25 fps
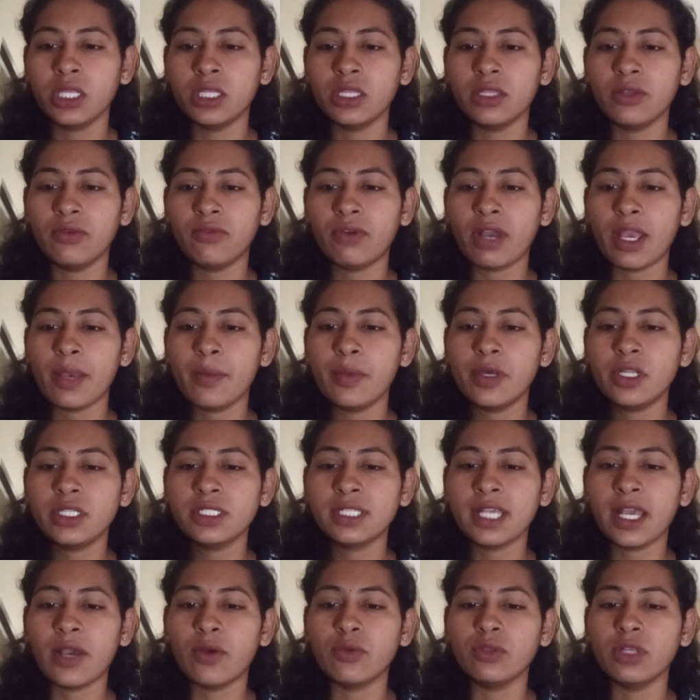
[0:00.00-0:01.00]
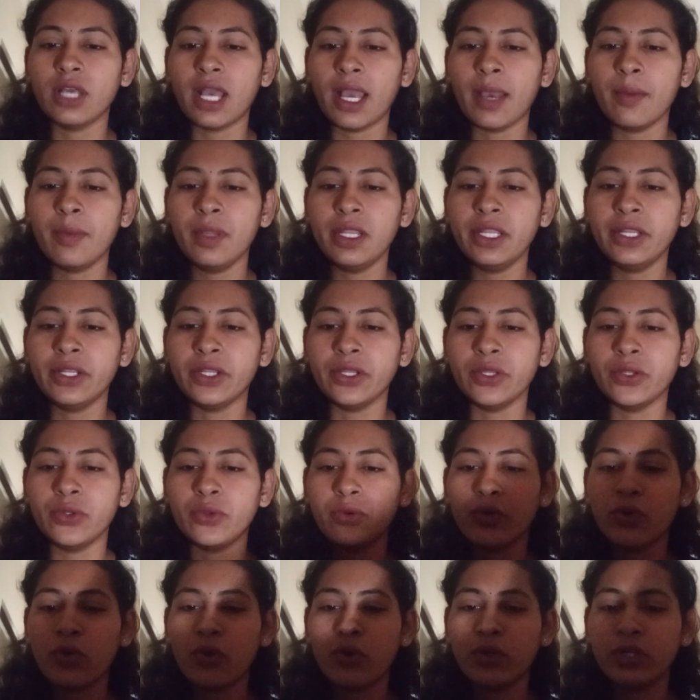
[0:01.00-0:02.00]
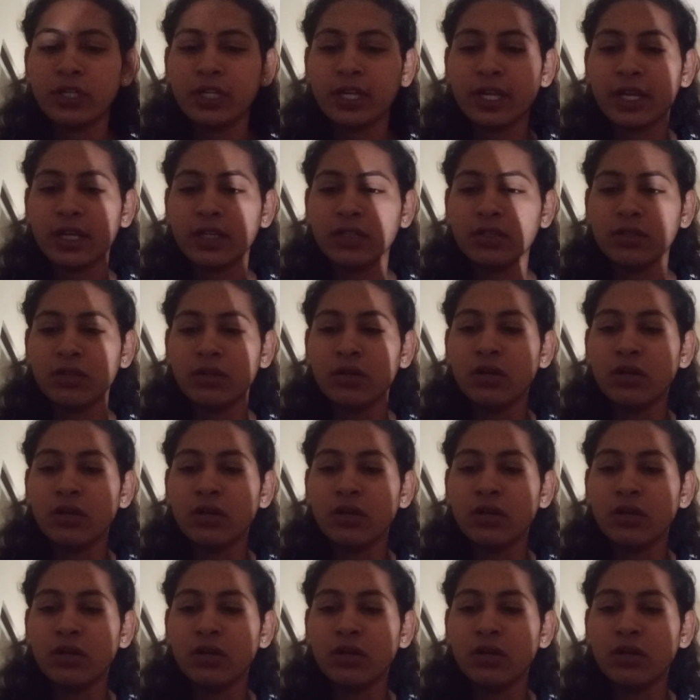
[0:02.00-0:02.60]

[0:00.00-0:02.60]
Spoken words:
The fibers have the ability to contract